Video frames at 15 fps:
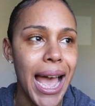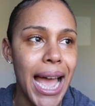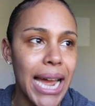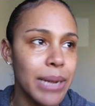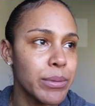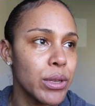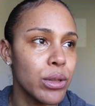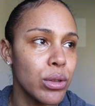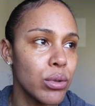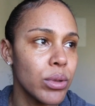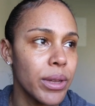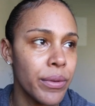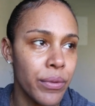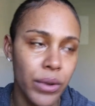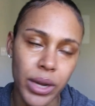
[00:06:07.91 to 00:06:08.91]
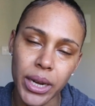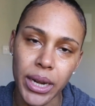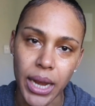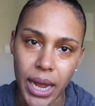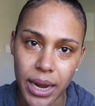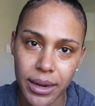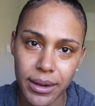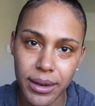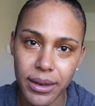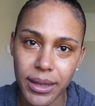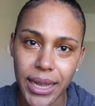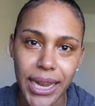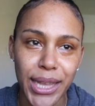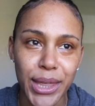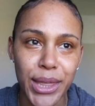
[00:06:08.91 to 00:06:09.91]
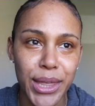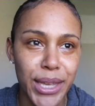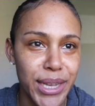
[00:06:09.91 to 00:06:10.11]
Absolutely freaking not. Like,